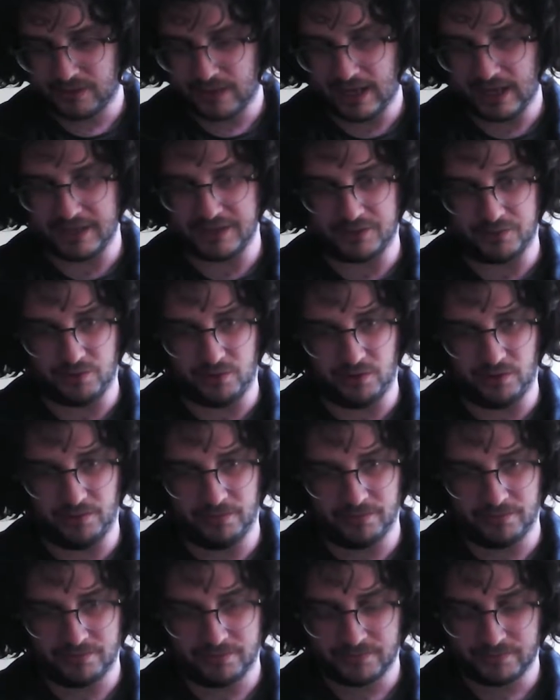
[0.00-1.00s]
h1
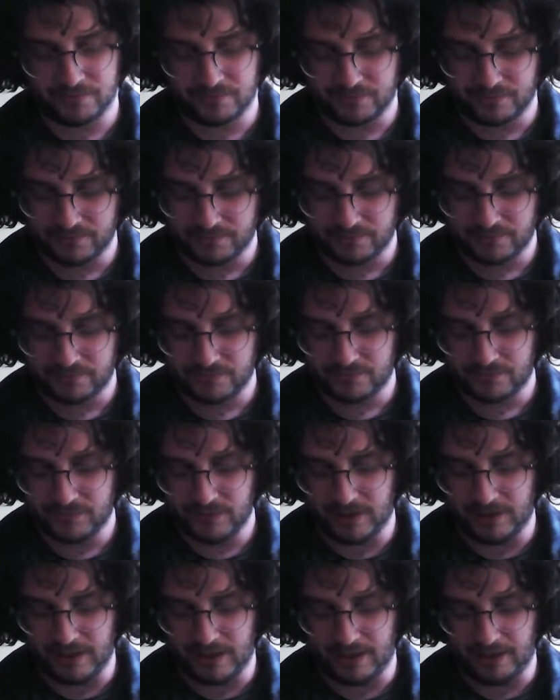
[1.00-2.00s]

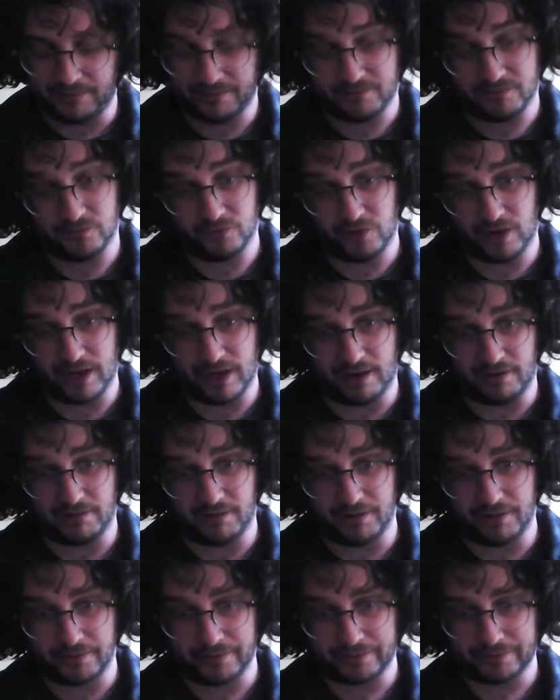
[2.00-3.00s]
and then right
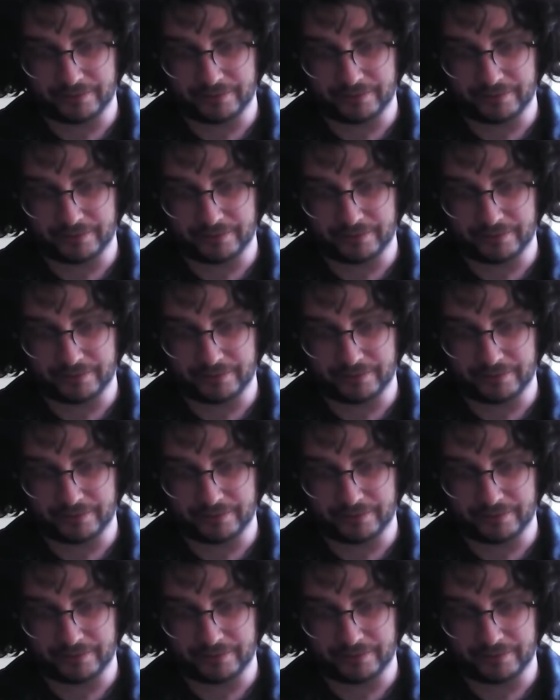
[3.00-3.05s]
arrow